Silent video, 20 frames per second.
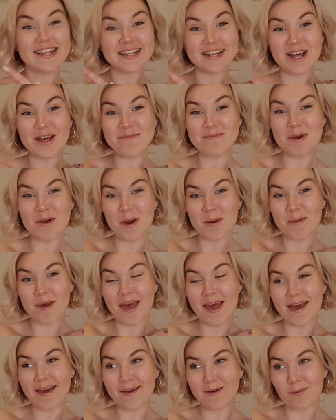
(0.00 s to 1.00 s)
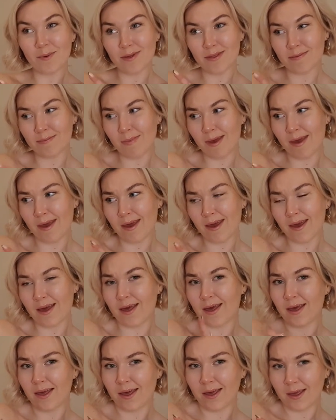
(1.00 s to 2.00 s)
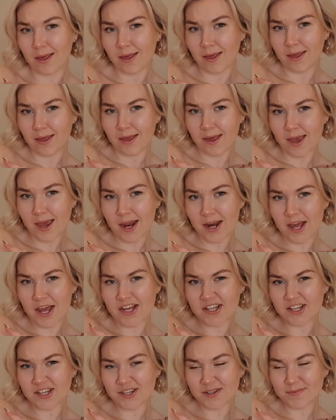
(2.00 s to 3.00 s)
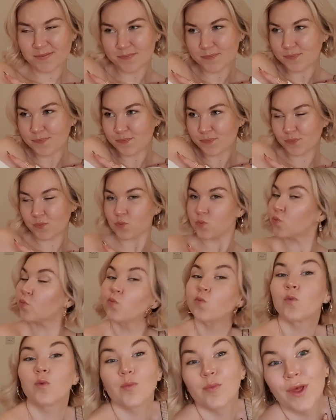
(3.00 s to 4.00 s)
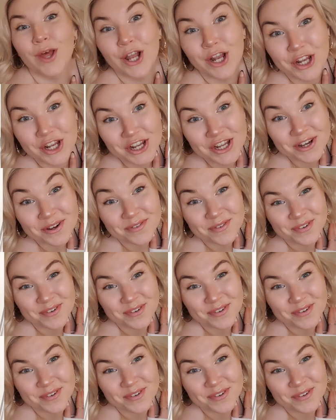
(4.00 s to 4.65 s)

a little mirror pic with me in it love